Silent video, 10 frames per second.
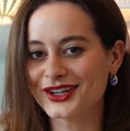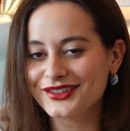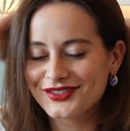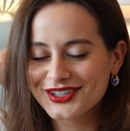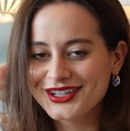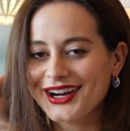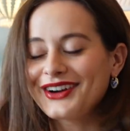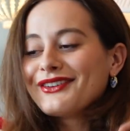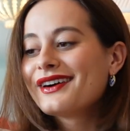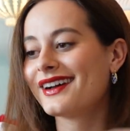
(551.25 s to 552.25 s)
trying to figure
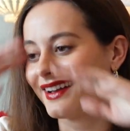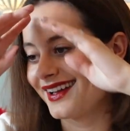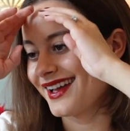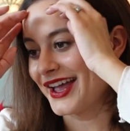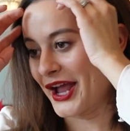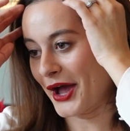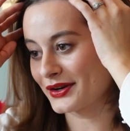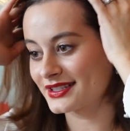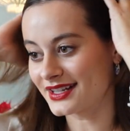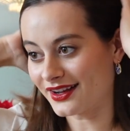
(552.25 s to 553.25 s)
out how
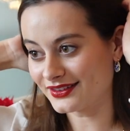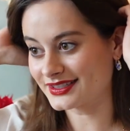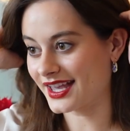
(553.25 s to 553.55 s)
to style this